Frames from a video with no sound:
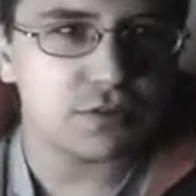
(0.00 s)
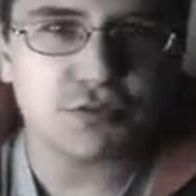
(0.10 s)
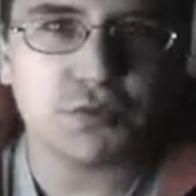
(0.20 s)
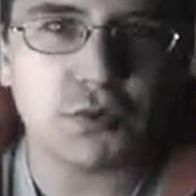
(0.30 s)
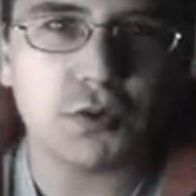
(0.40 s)

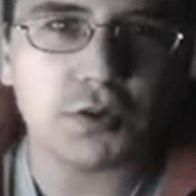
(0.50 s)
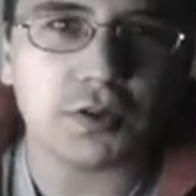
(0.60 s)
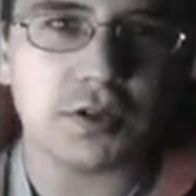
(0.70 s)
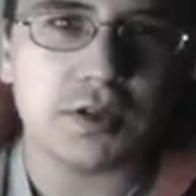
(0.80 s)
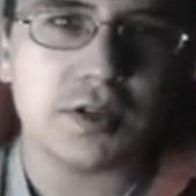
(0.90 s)
four
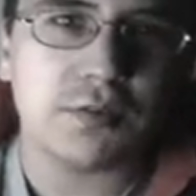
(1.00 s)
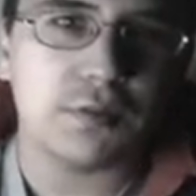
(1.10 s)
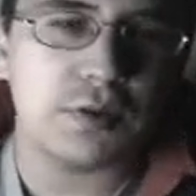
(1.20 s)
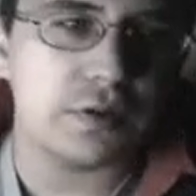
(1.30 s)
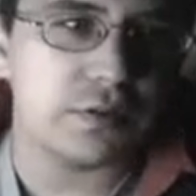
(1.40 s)

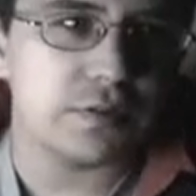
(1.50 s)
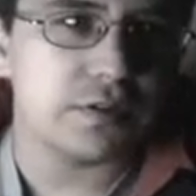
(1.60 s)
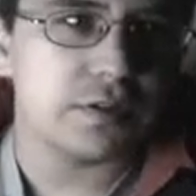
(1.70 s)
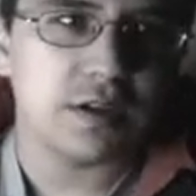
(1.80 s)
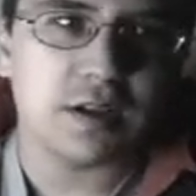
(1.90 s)
were
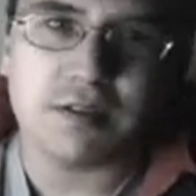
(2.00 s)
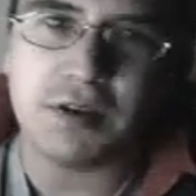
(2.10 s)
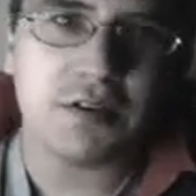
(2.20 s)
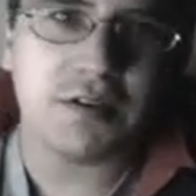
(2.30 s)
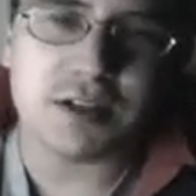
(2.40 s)
a
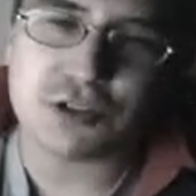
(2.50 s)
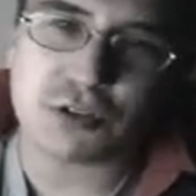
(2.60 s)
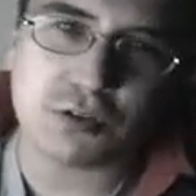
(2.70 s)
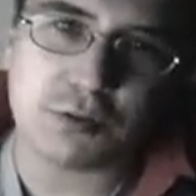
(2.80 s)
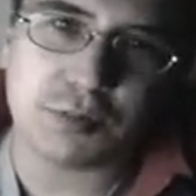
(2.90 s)
very
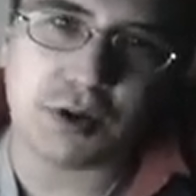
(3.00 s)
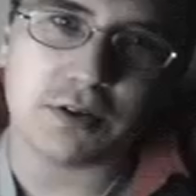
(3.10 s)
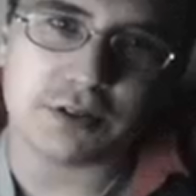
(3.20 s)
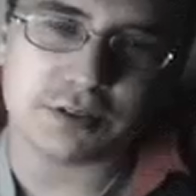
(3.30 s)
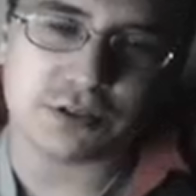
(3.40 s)
integral
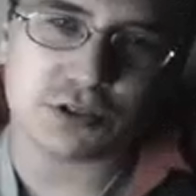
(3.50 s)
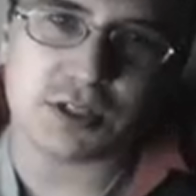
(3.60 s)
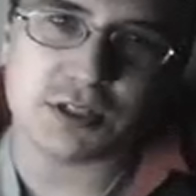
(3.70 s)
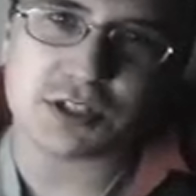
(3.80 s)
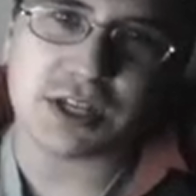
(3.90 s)
part in trying
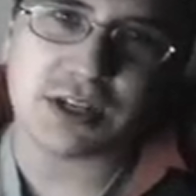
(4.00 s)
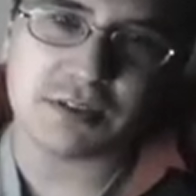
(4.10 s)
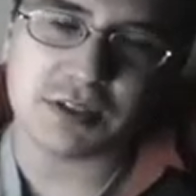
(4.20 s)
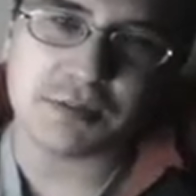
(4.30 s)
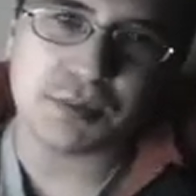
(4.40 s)
to save
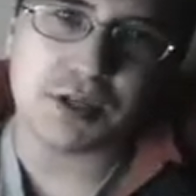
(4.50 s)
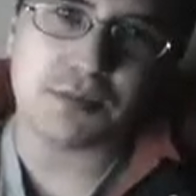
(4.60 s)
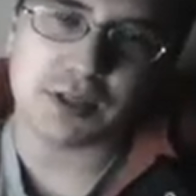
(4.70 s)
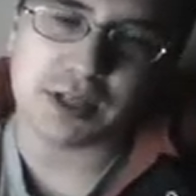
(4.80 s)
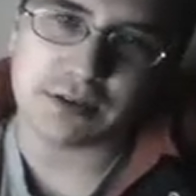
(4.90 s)
the
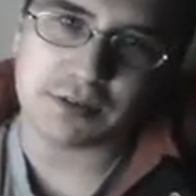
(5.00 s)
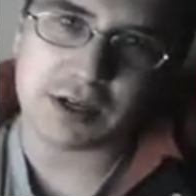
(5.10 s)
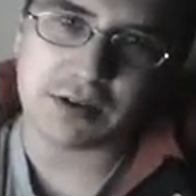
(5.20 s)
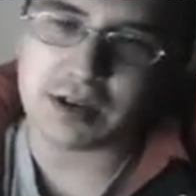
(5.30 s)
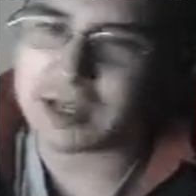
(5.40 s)
people that are
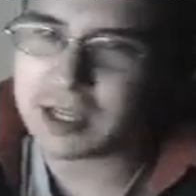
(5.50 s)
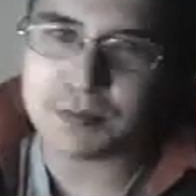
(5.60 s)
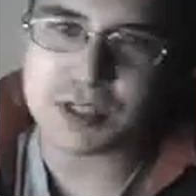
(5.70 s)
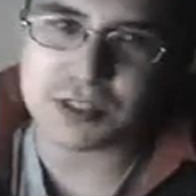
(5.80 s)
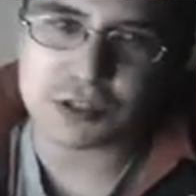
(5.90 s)
there. I keep
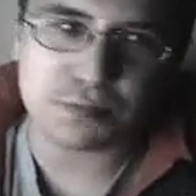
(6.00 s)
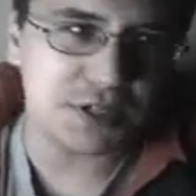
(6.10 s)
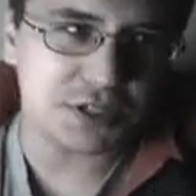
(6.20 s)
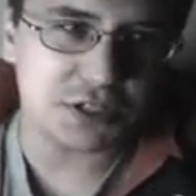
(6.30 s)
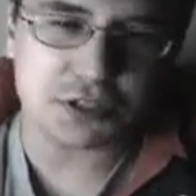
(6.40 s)
saying
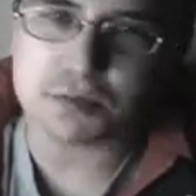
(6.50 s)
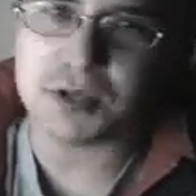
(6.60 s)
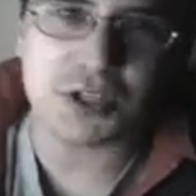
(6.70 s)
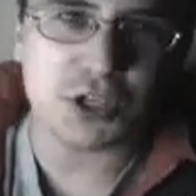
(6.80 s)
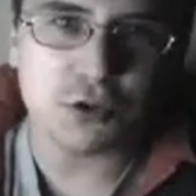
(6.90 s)
species, but
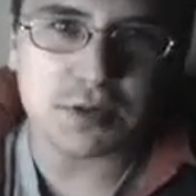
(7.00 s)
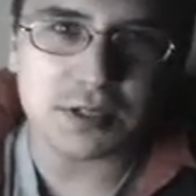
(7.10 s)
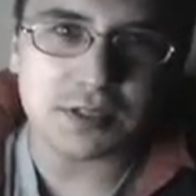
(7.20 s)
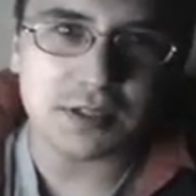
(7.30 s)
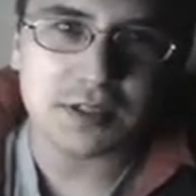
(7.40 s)

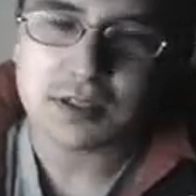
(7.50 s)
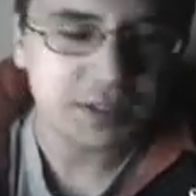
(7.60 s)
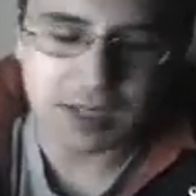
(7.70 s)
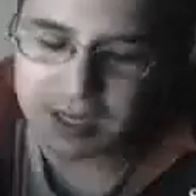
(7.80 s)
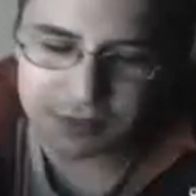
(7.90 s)
human,
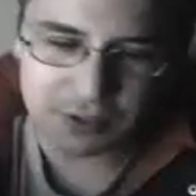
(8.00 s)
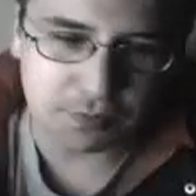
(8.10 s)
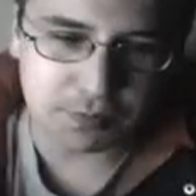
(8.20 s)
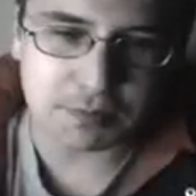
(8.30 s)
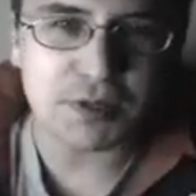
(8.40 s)
not
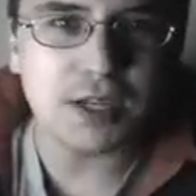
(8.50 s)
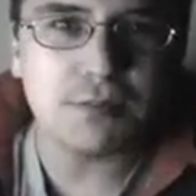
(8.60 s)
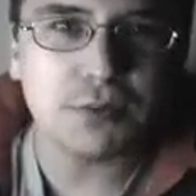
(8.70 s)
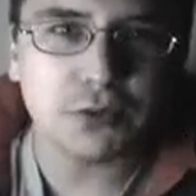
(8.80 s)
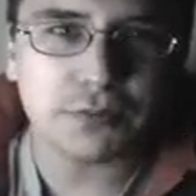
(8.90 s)
human
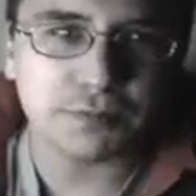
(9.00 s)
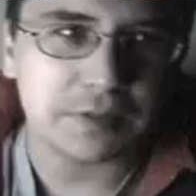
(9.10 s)
people.